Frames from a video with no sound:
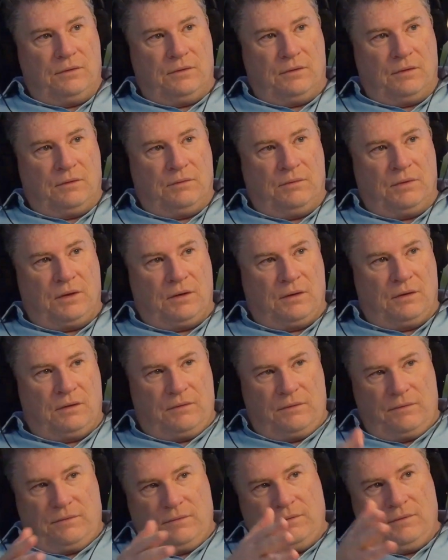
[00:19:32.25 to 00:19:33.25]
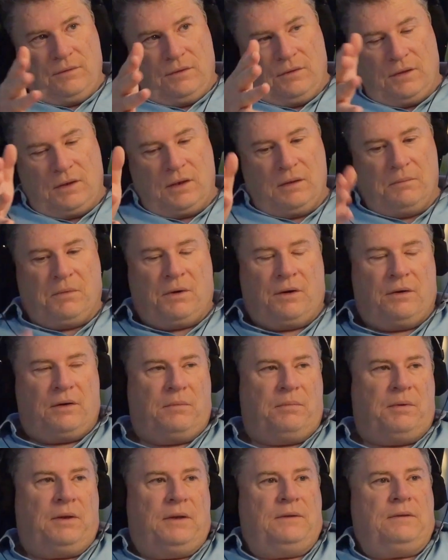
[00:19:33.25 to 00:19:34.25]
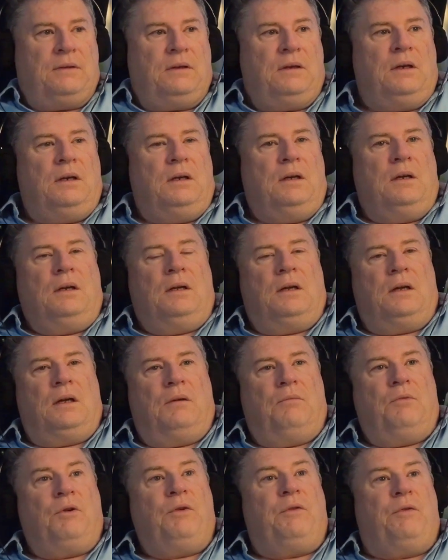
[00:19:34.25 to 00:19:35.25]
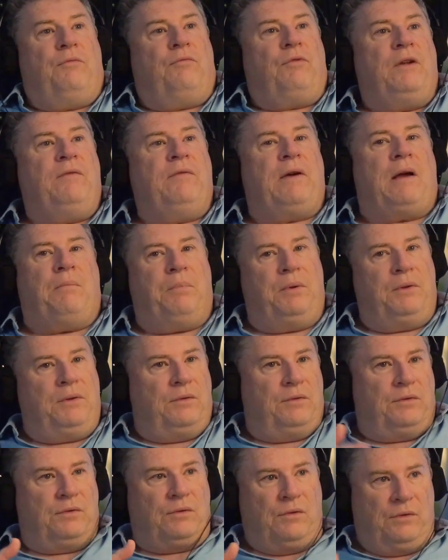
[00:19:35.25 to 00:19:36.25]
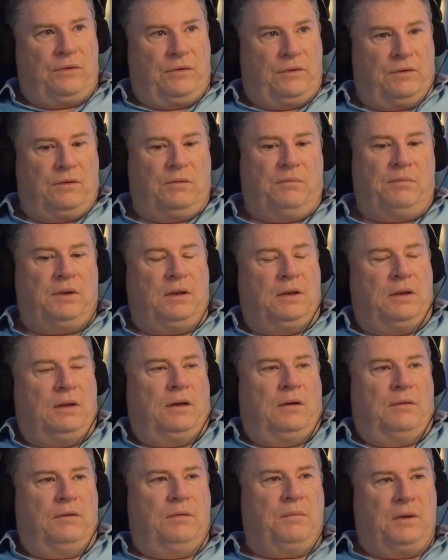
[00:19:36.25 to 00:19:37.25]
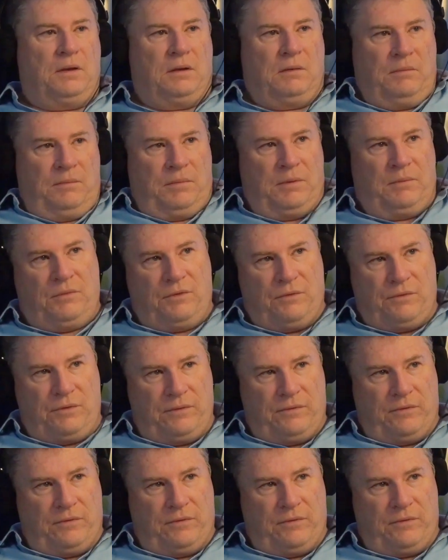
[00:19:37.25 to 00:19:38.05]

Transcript: So we kind of look at that marketplace. We're revamping those courses completely now to make them a bit more fit